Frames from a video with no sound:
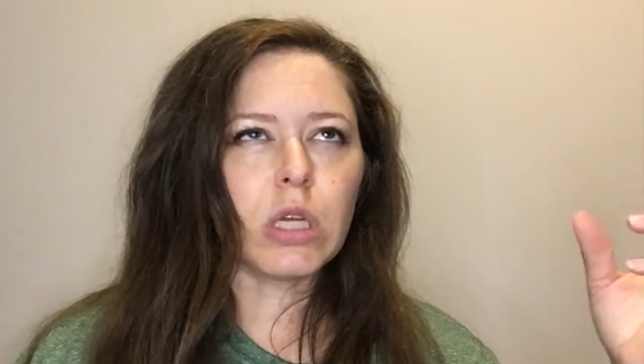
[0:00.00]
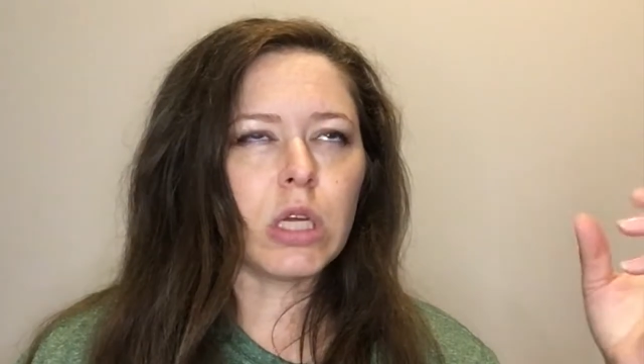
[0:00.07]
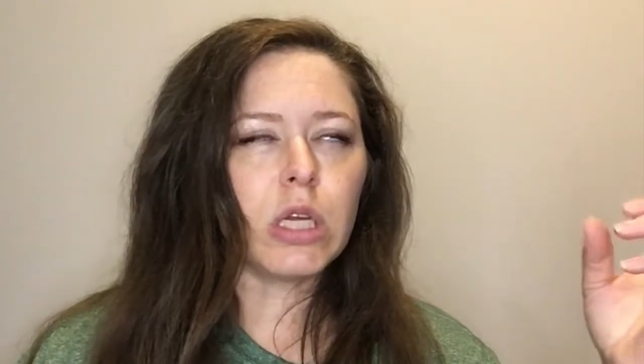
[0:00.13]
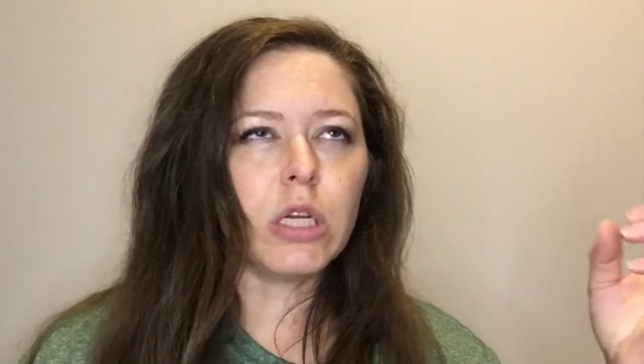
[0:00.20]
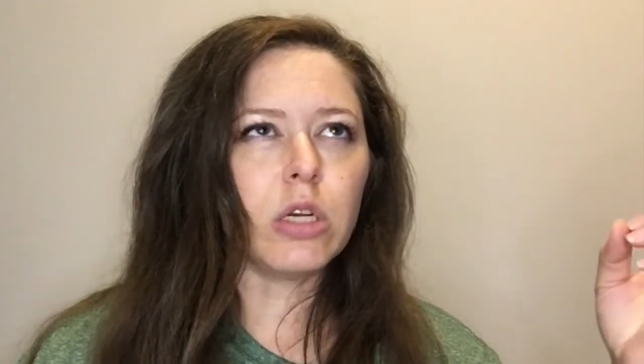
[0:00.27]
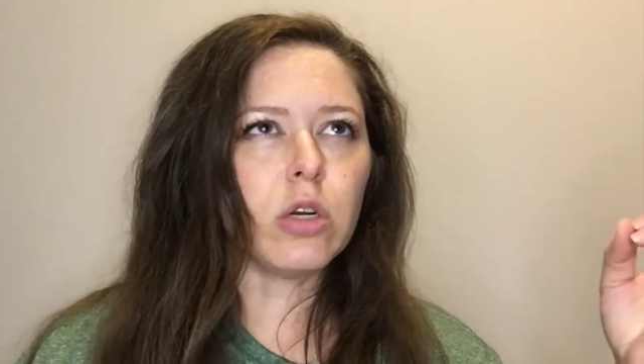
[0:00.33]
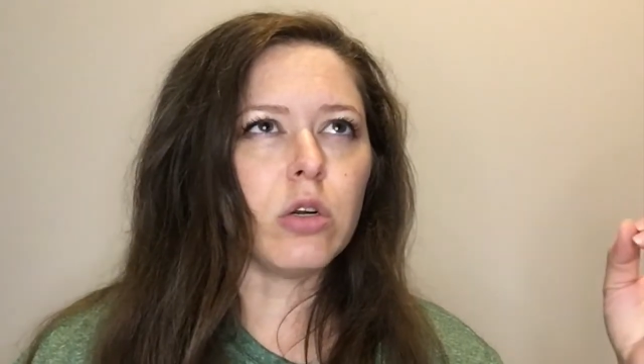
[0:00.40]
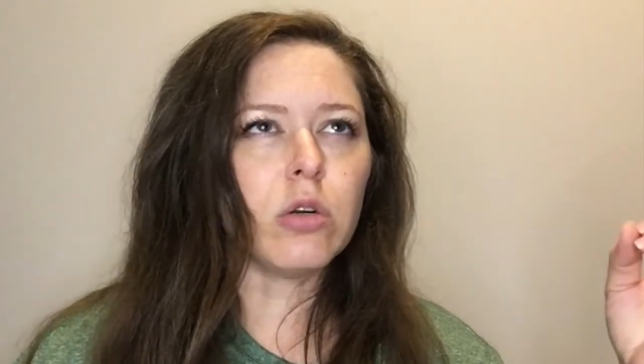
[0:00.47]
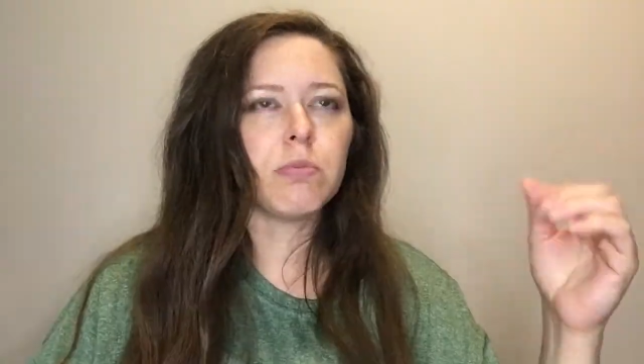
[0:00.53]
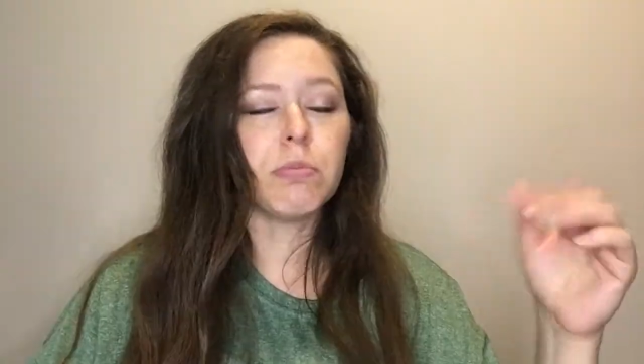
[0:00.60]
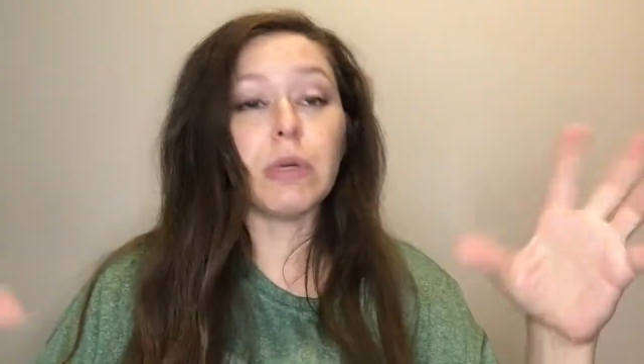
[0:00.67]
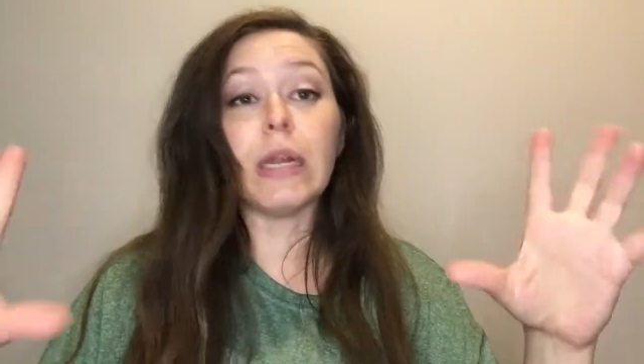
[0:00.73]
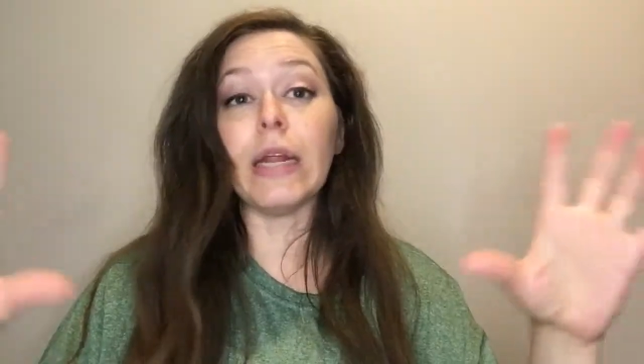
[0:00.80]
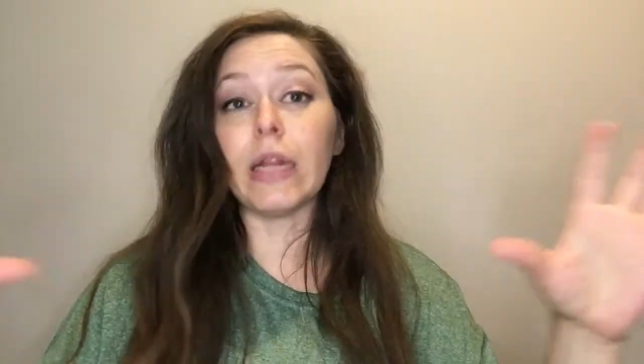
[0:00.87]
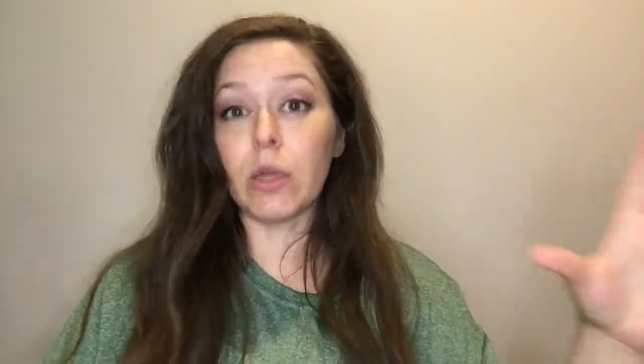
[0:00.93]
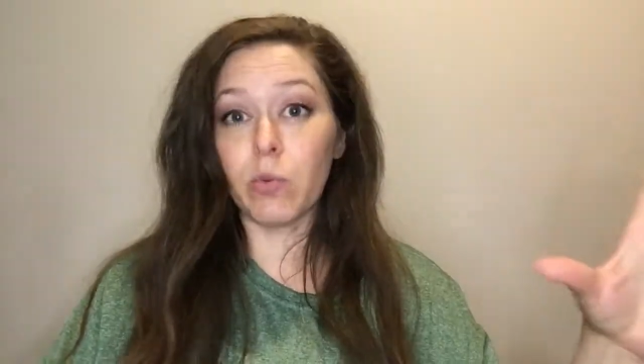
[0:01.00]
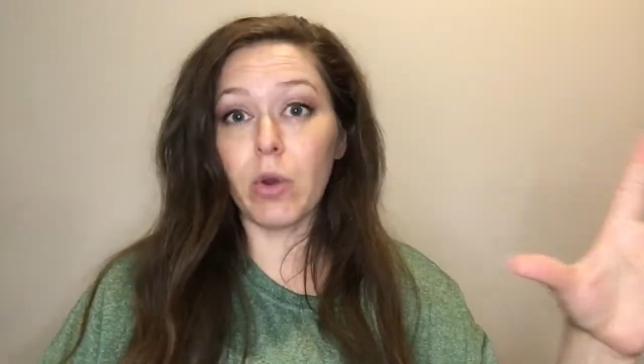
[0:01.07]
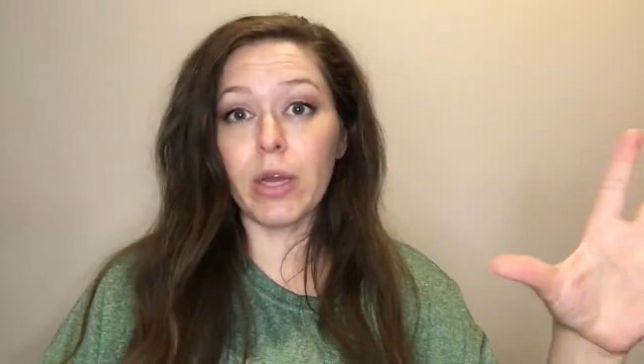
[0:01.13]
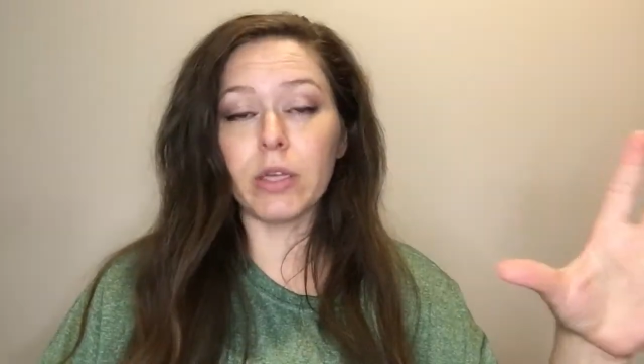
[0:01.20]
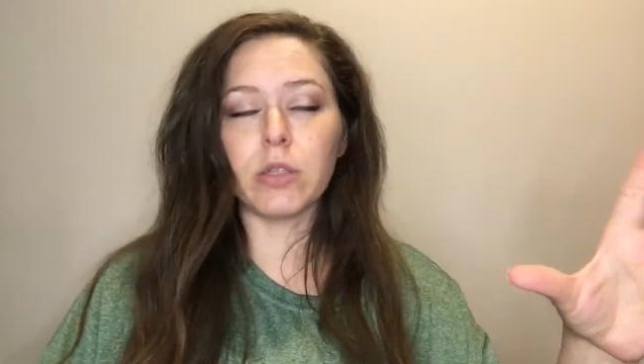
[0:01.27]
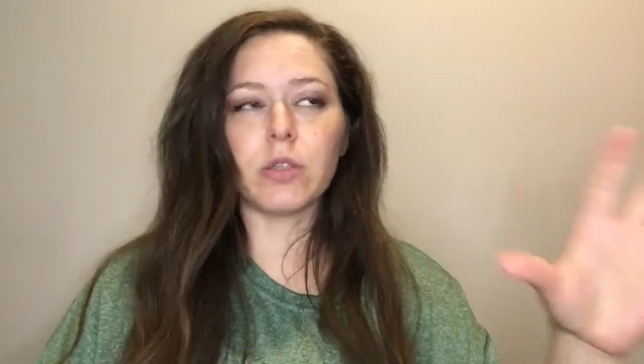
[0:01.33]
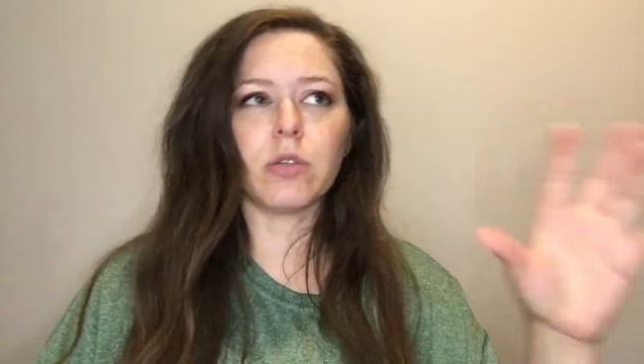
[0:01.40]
here. But anyways,